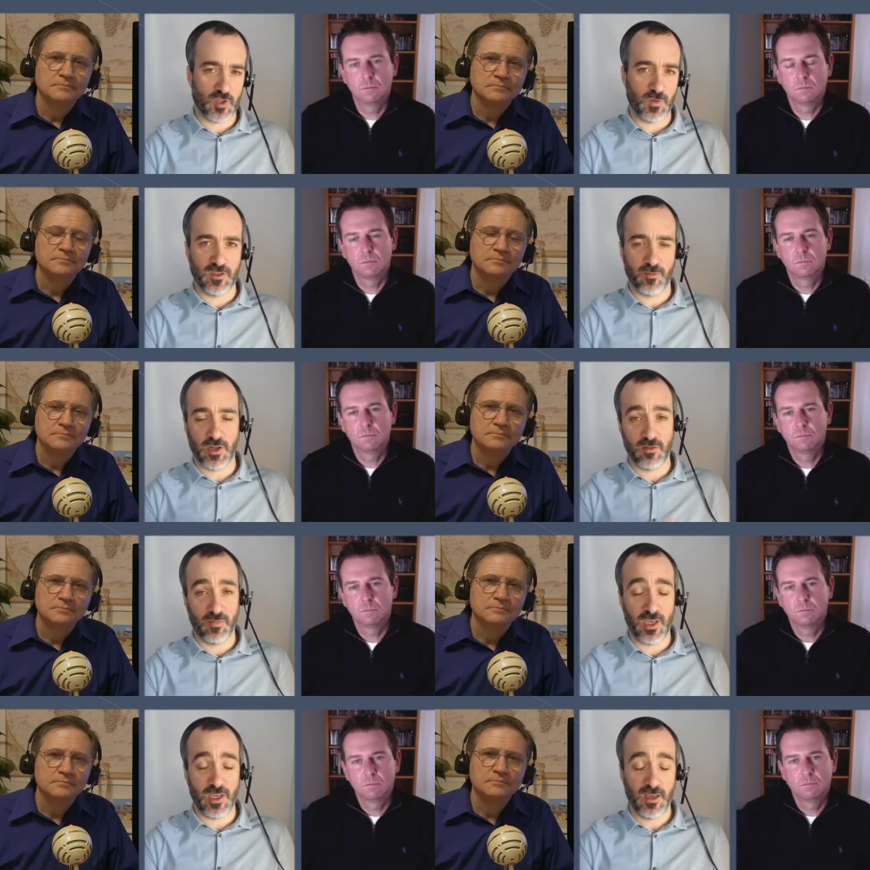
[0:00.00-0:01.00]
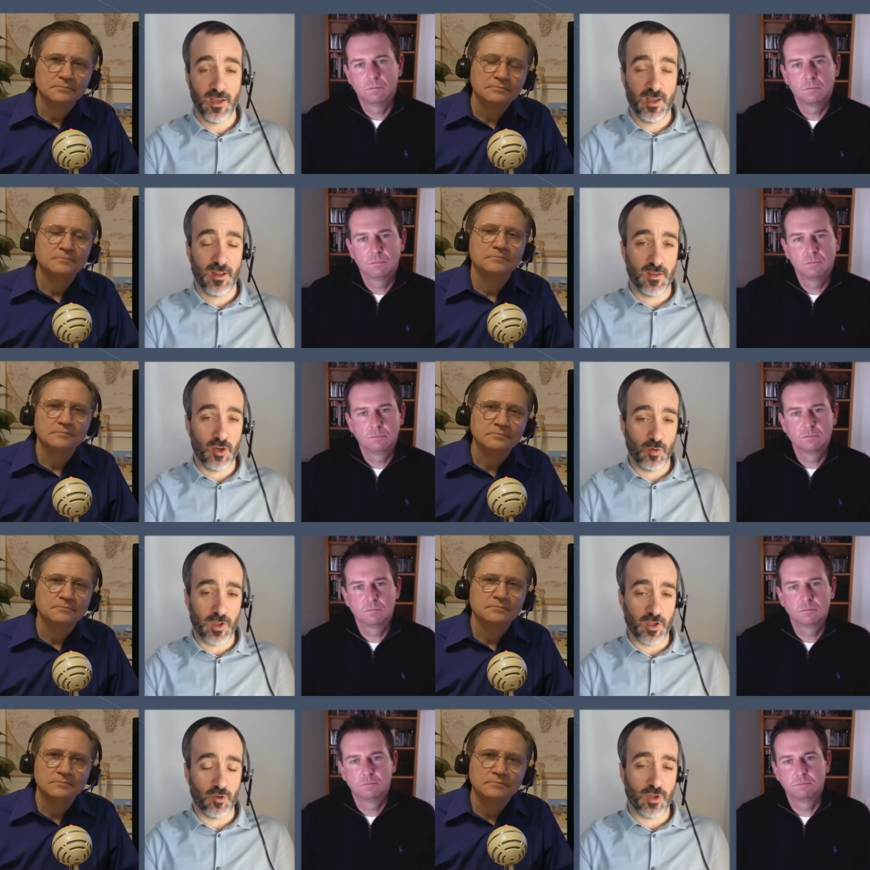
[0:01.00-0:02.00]
Speaker 1: is speaking to person B, they know
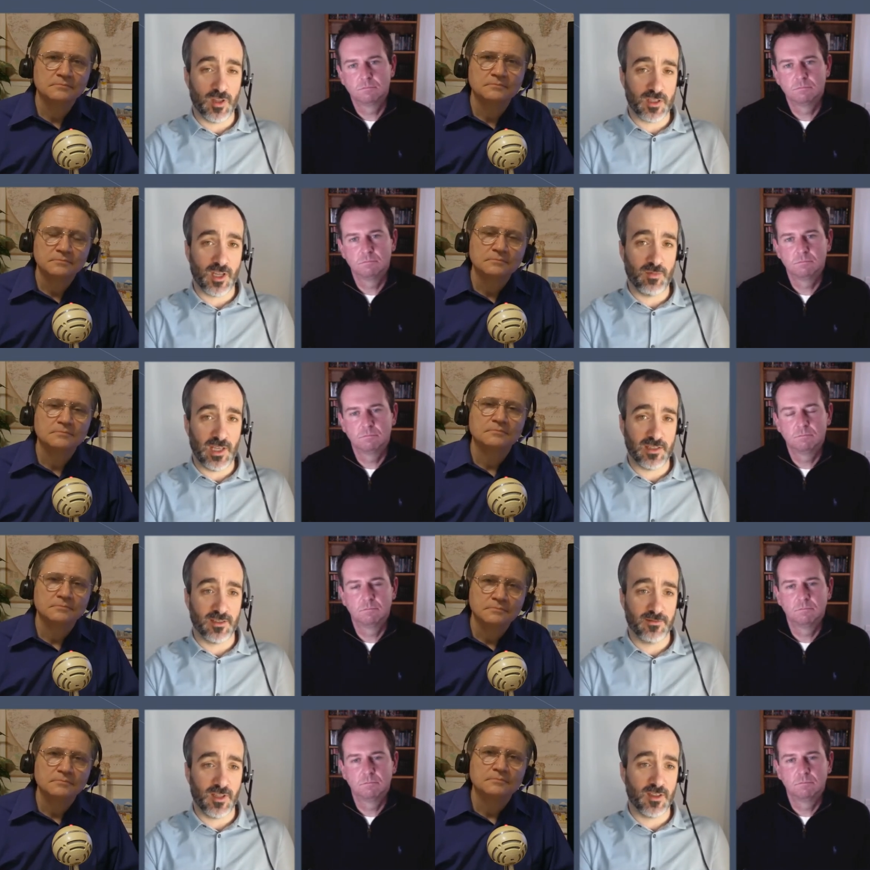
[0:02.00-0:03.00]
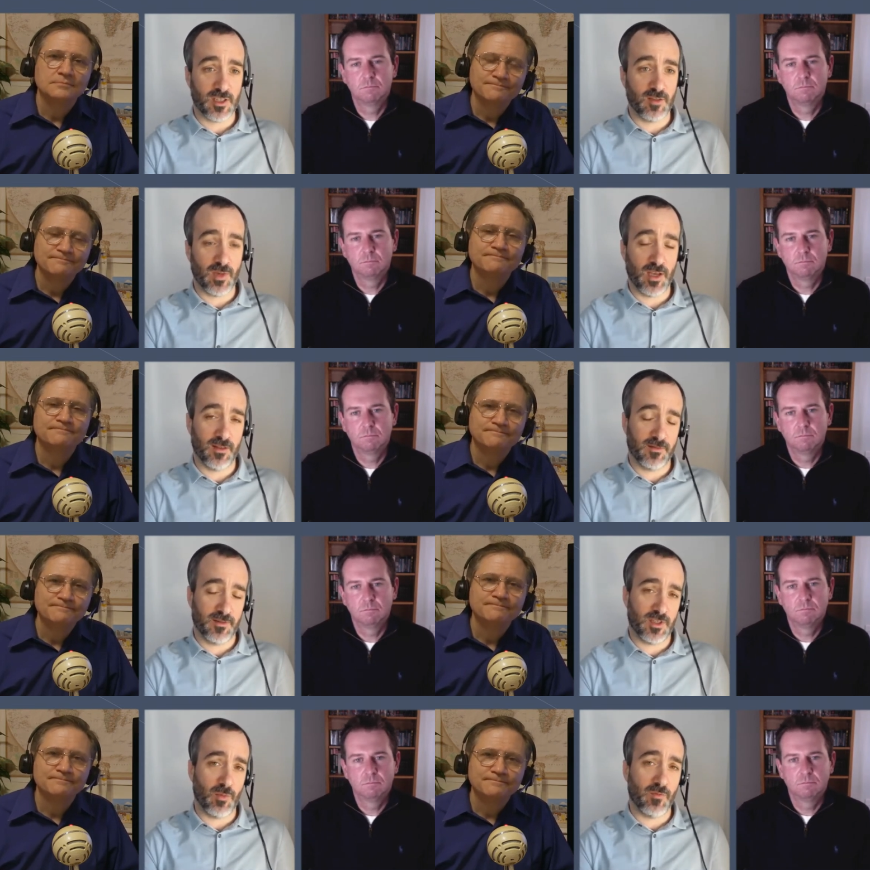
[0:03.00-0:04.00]
that they're looking at the same data and the
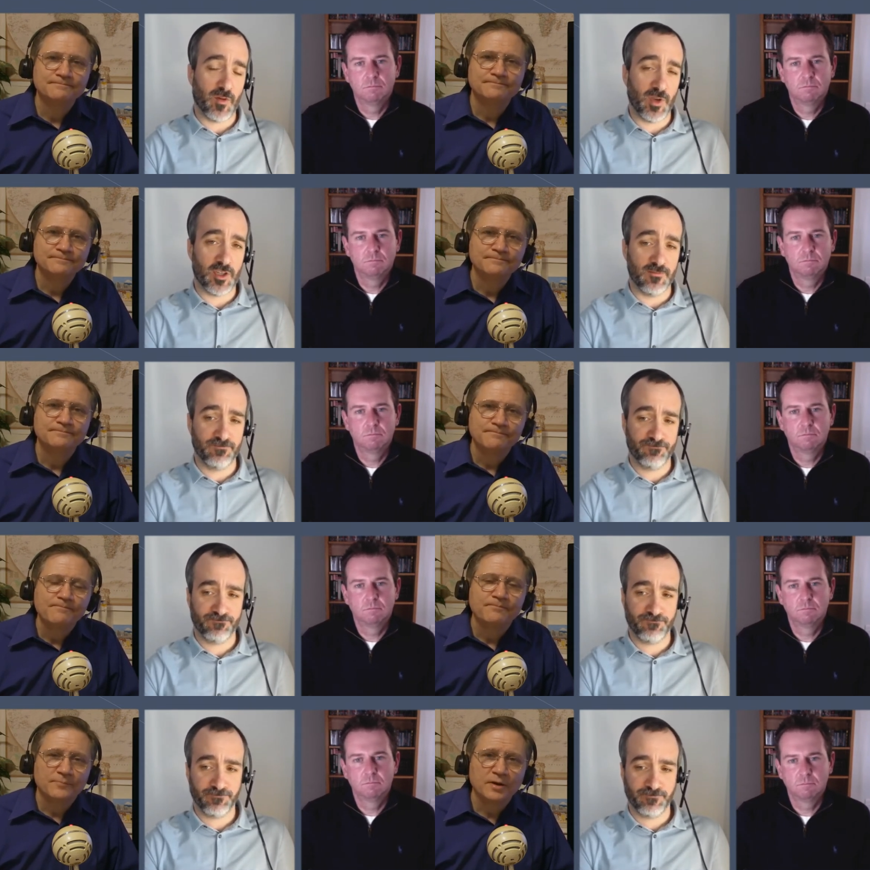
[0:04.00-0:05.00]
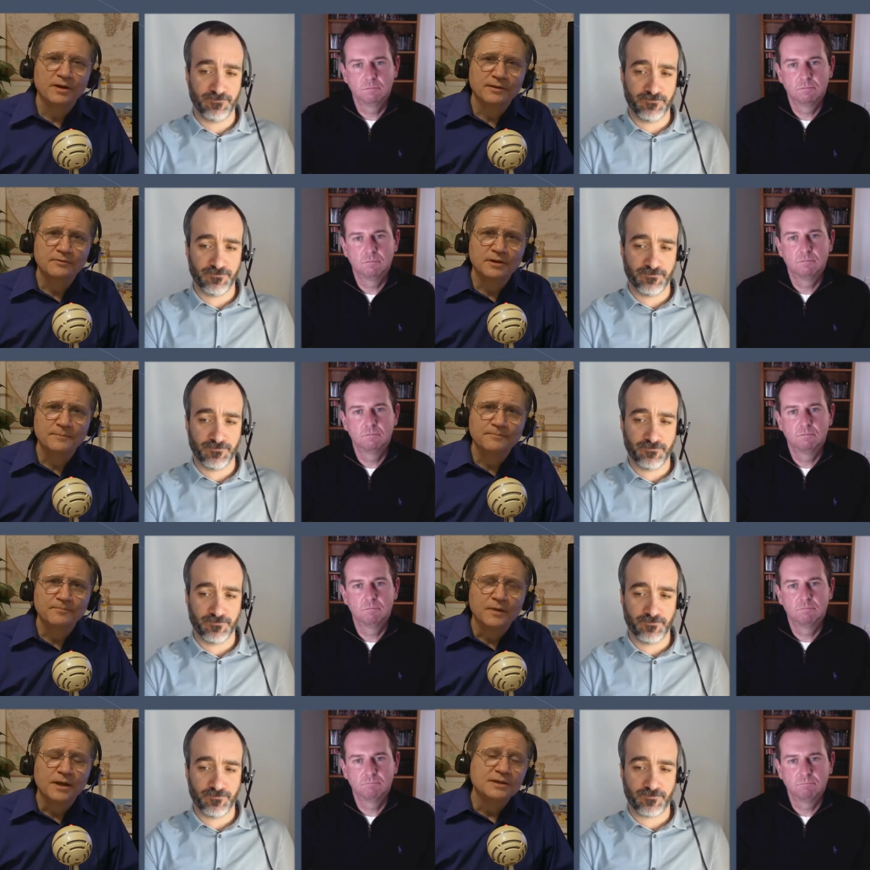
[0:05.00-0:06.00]
same information.
Speaker 2: All right.
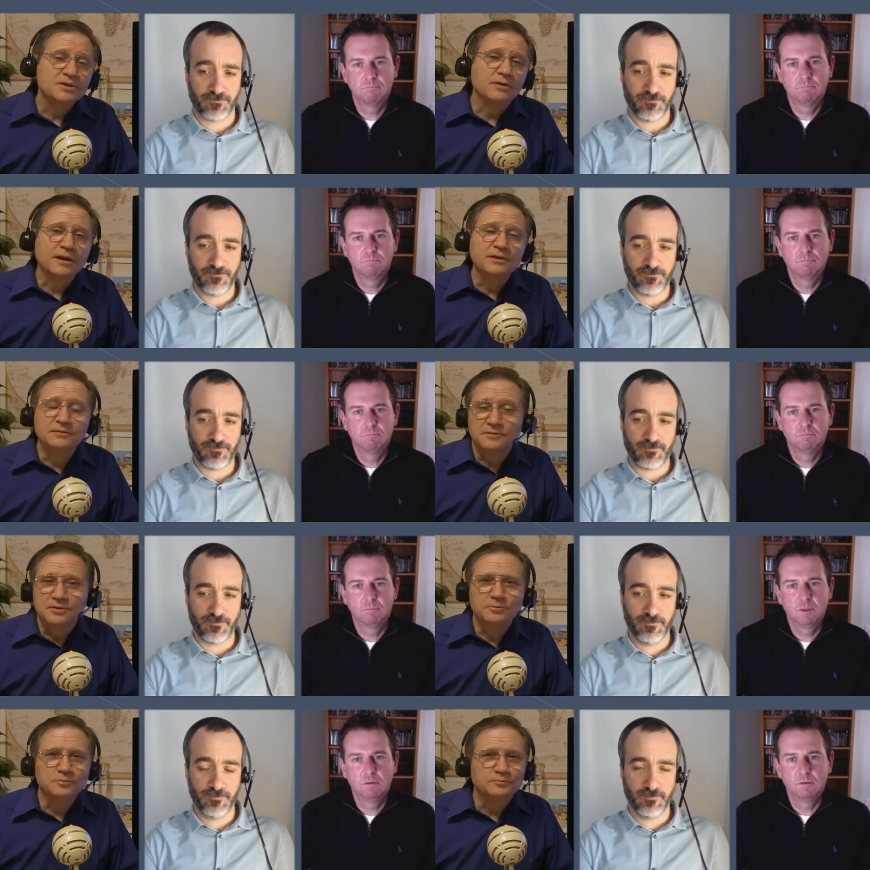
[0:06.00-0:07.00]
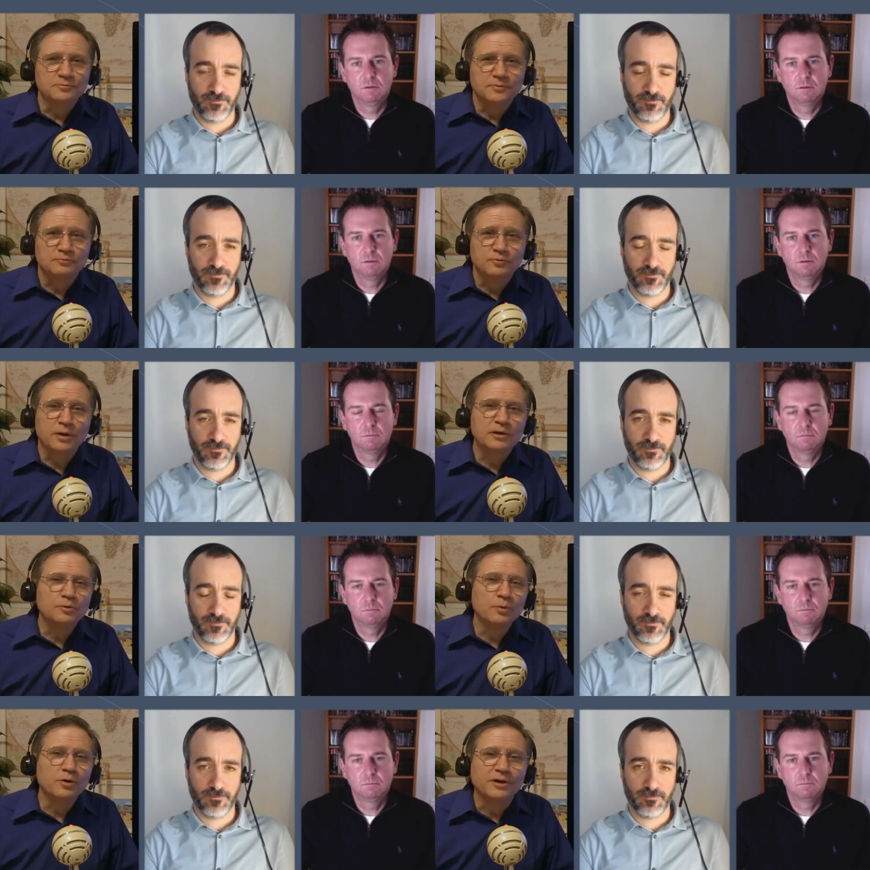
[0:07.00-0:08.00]
So, and you won an
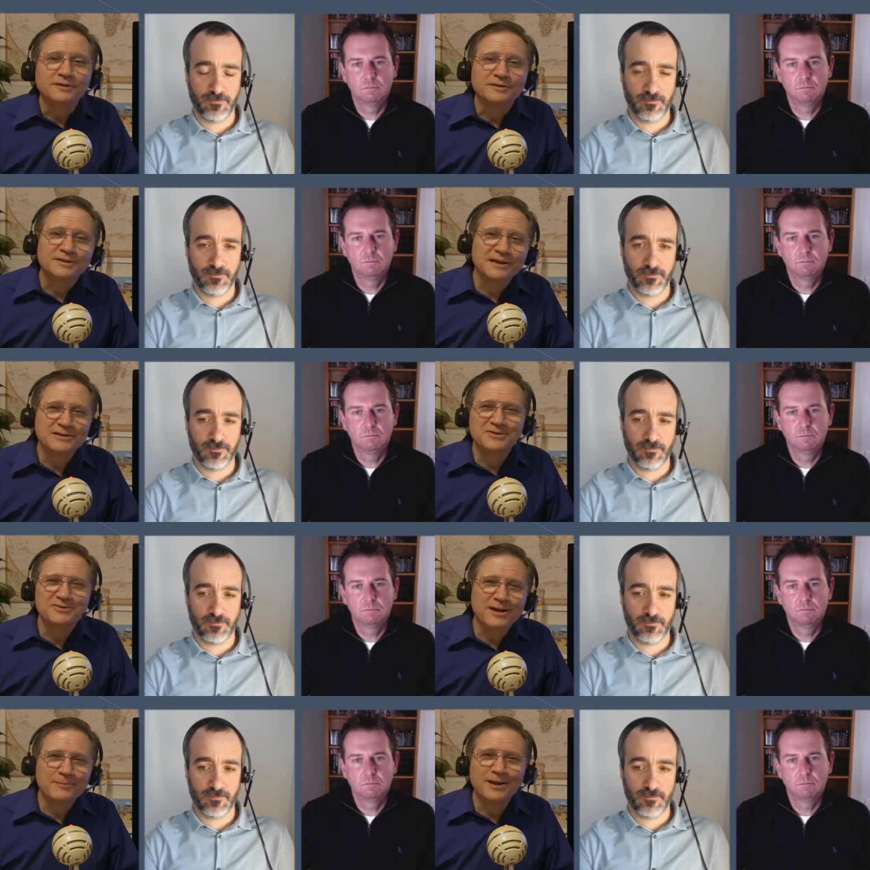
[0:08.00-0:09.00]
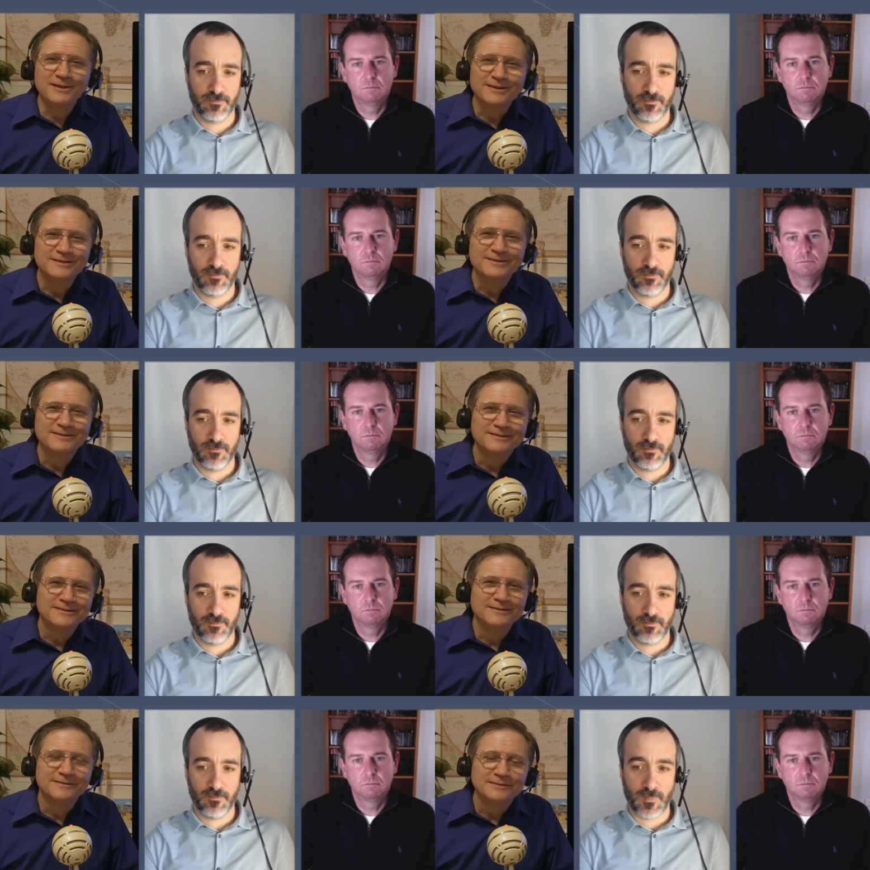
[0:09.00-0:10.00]
award. Can you describe that?
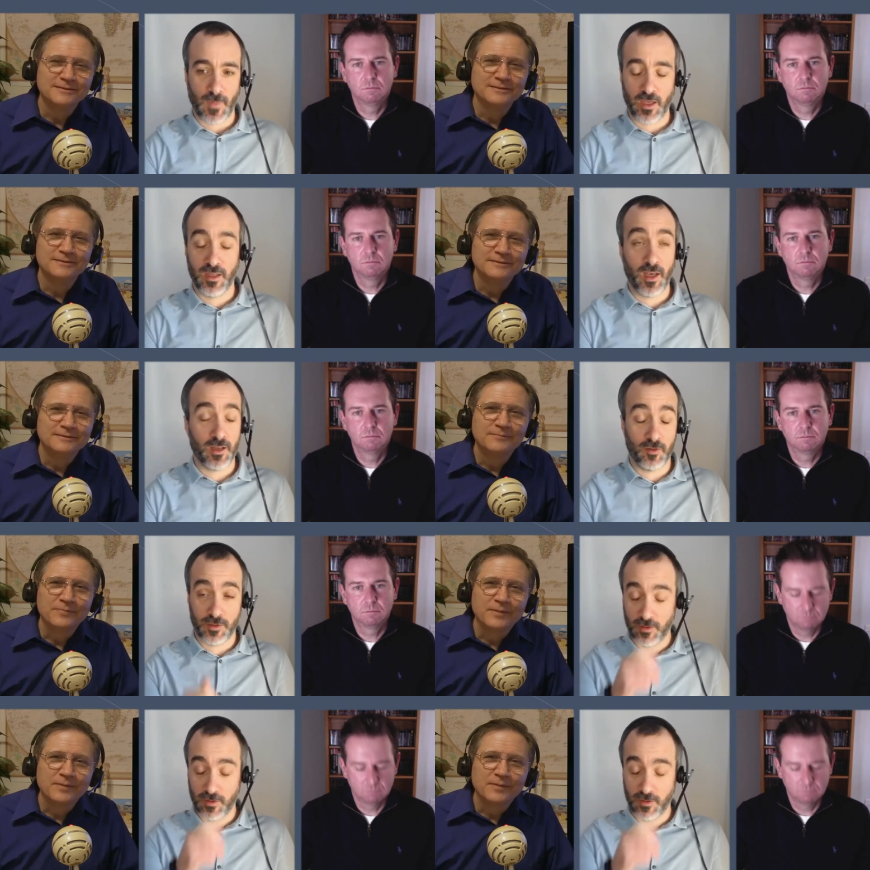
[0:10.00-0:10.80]
Yeah. Oh